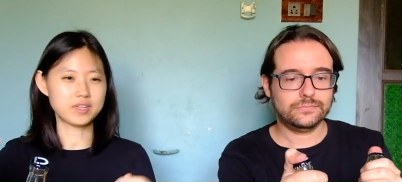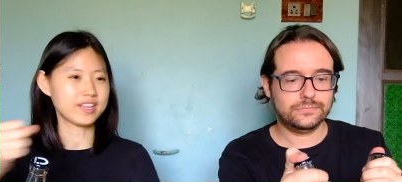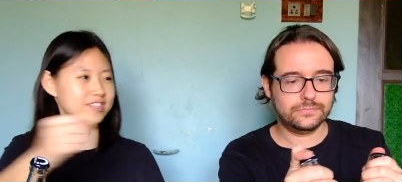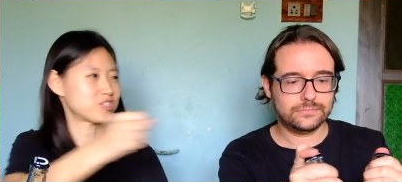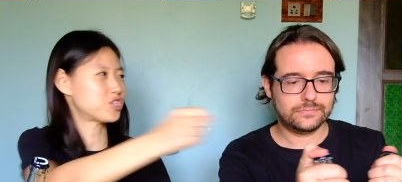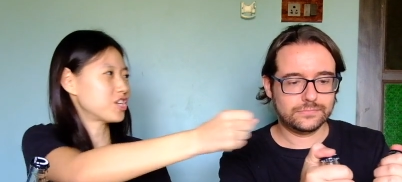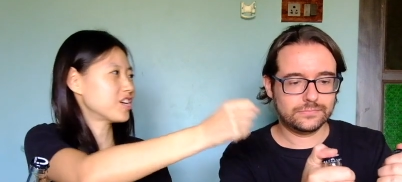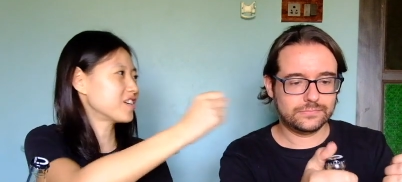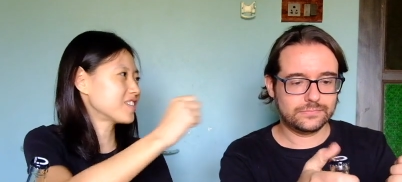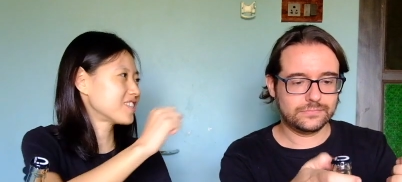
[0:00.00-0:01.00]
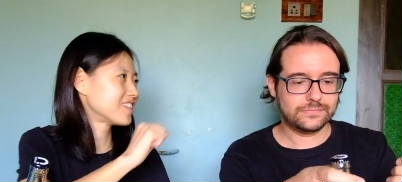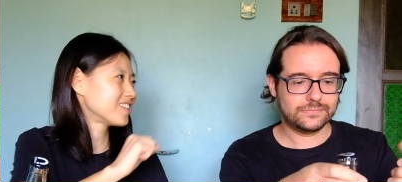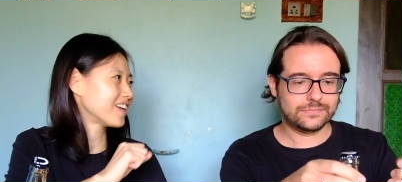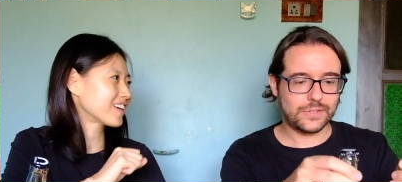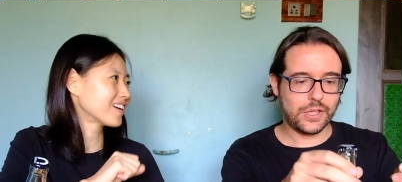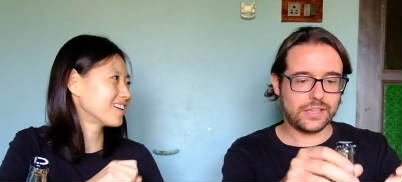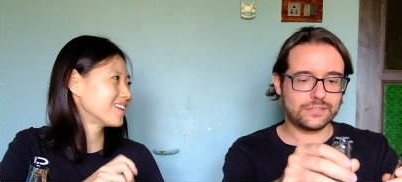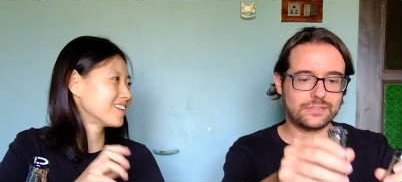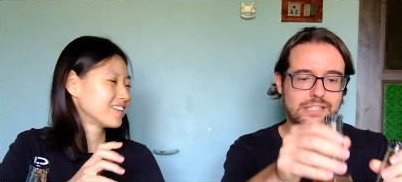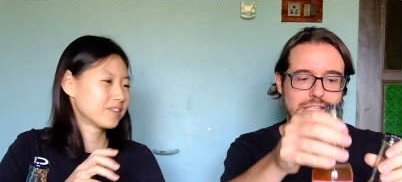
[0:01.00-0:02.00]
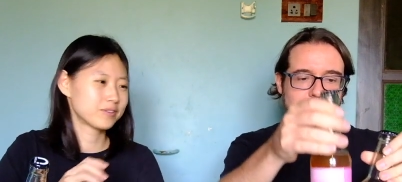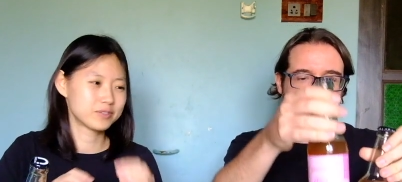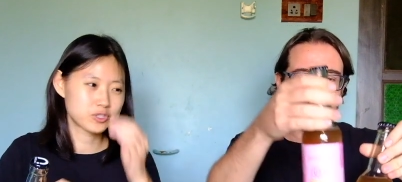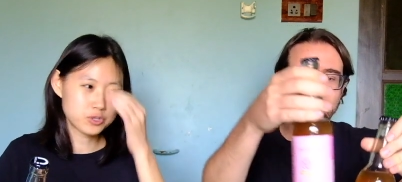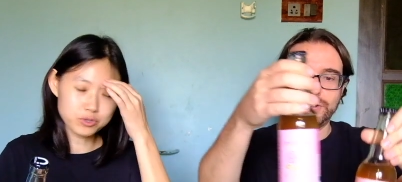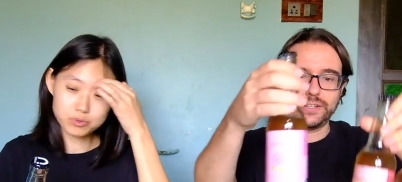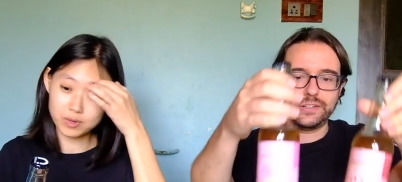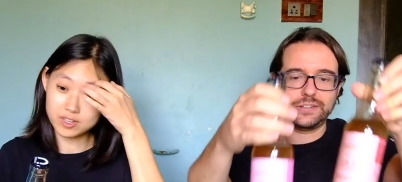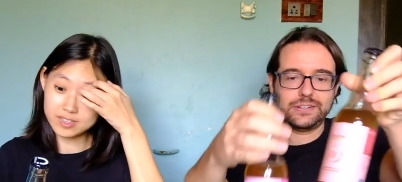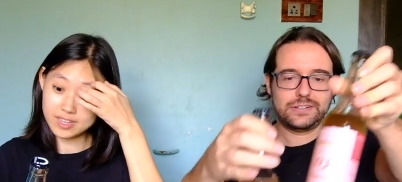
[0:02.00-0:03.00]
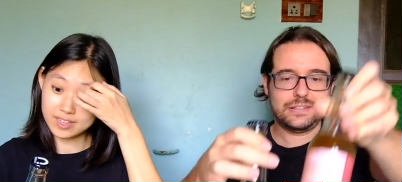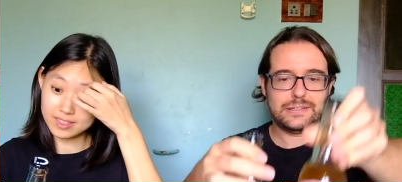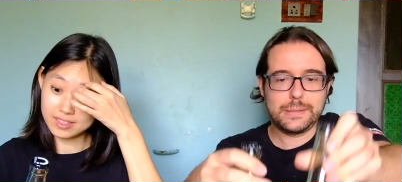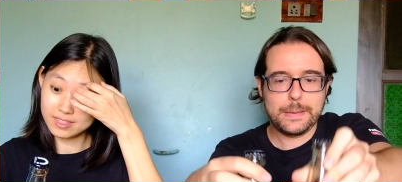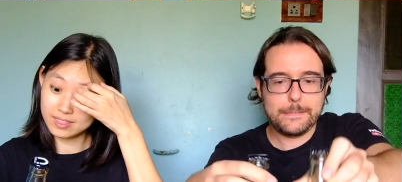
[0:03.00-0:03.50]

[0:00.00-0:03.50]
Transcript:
Speaker 1: with like a cheers. Like okay, let, us put them all here. one and.